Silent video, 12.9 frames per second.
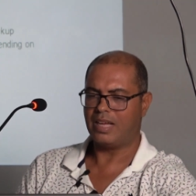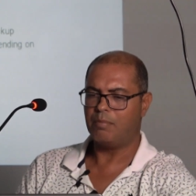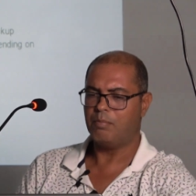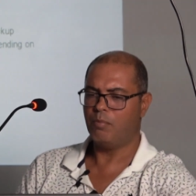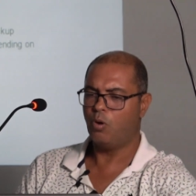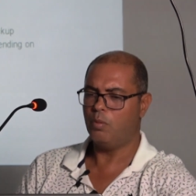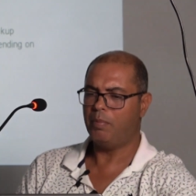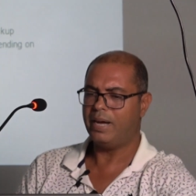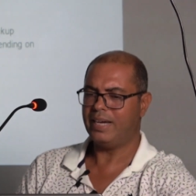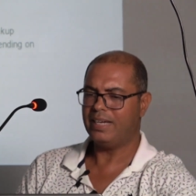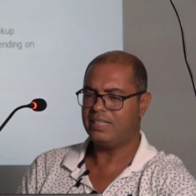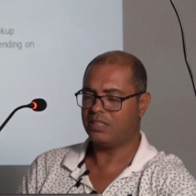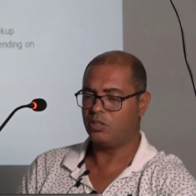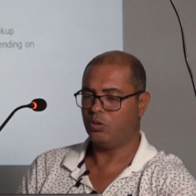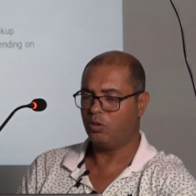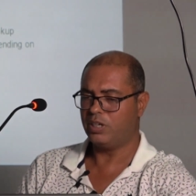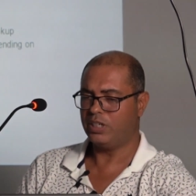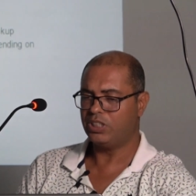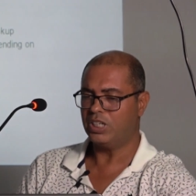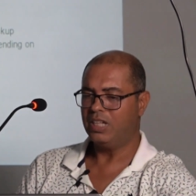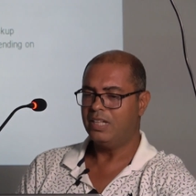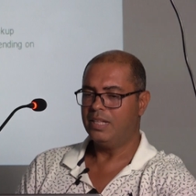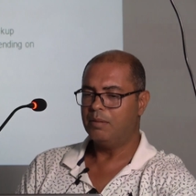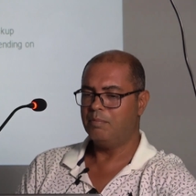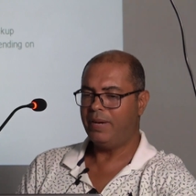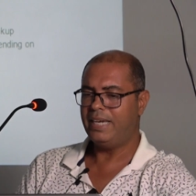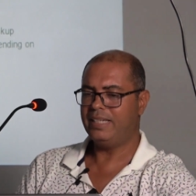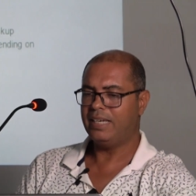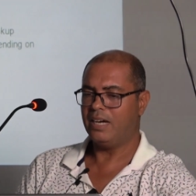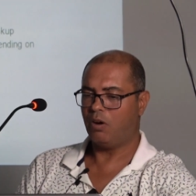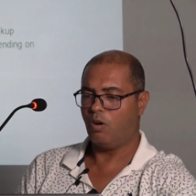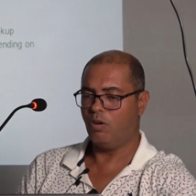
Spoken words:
some mobile storage media